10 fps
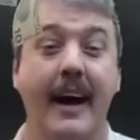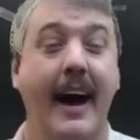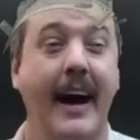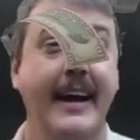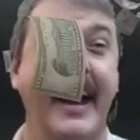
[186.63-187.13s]

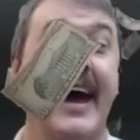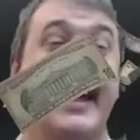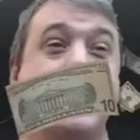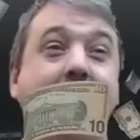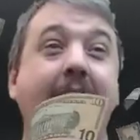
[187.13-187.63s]
I
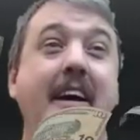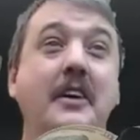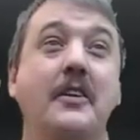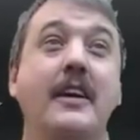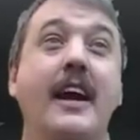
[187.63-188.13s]
can't thank
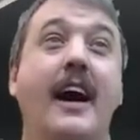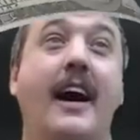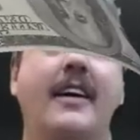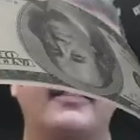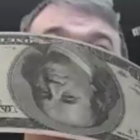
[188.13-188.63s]
you
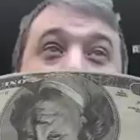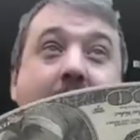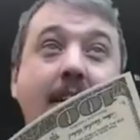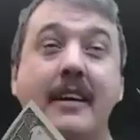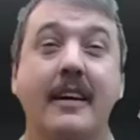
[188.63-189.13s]
enough.
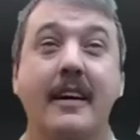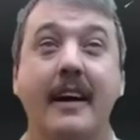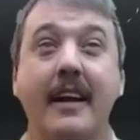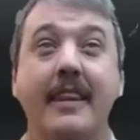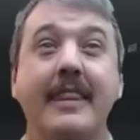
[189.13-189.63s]

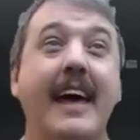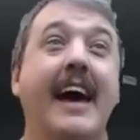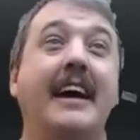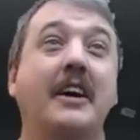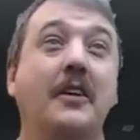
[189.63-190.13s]

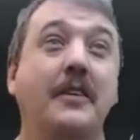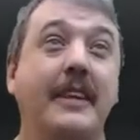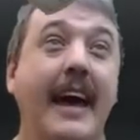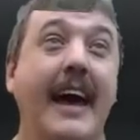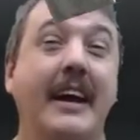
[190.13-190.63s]
Thank you,
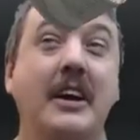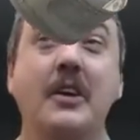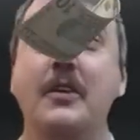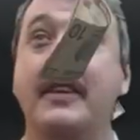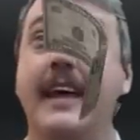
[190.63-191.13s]
thank you,
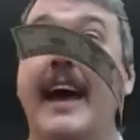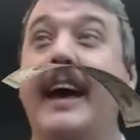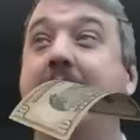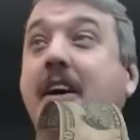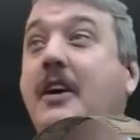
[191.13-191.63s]
thank
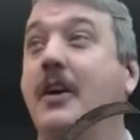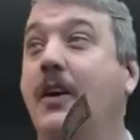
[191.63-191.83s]
you.